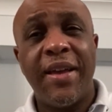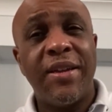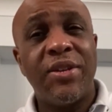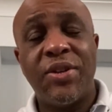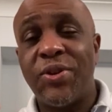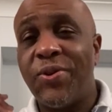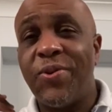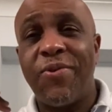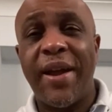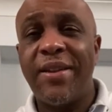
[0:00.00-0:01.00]
show
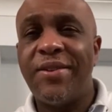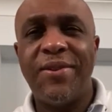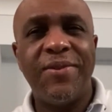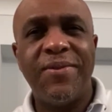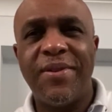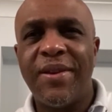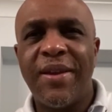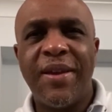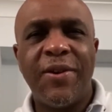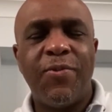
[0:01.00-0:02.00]
gratitude,
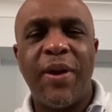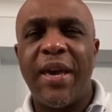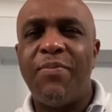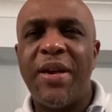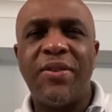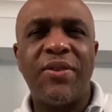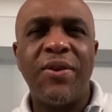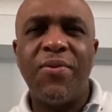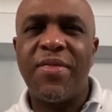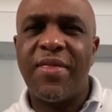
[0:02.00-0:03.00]
we can be
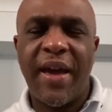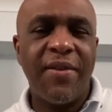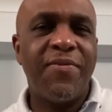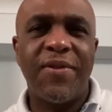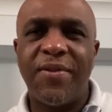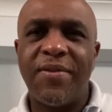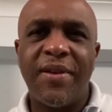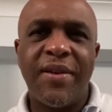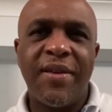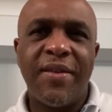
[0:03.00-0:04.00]
so thankful
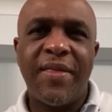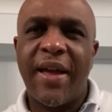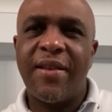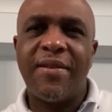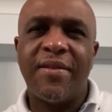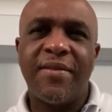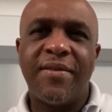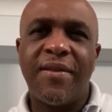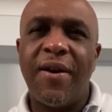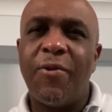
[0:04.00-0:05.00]
that
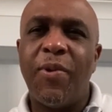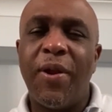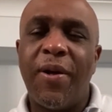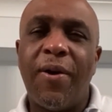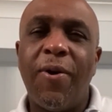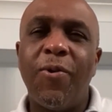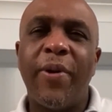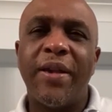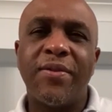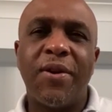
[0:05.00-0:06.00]
God will
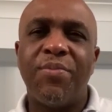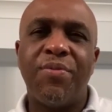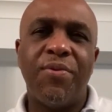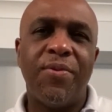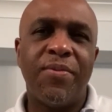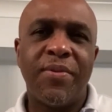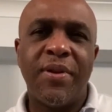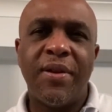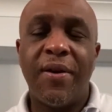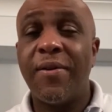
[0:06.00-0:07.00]
always come through
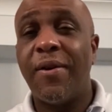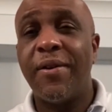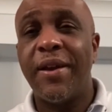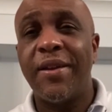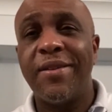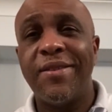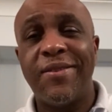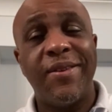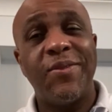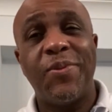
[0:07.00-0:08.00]
according to
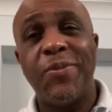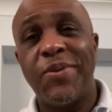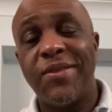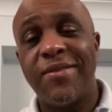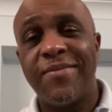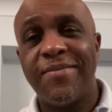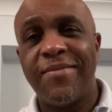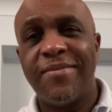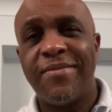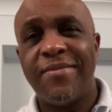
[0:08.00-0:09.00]
his purpose.
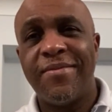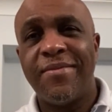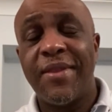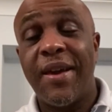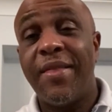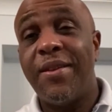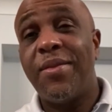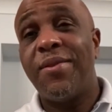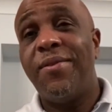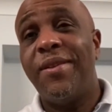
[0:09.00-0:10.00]
And then
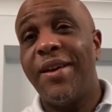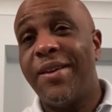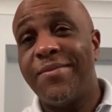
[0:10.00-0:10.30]
thirdly,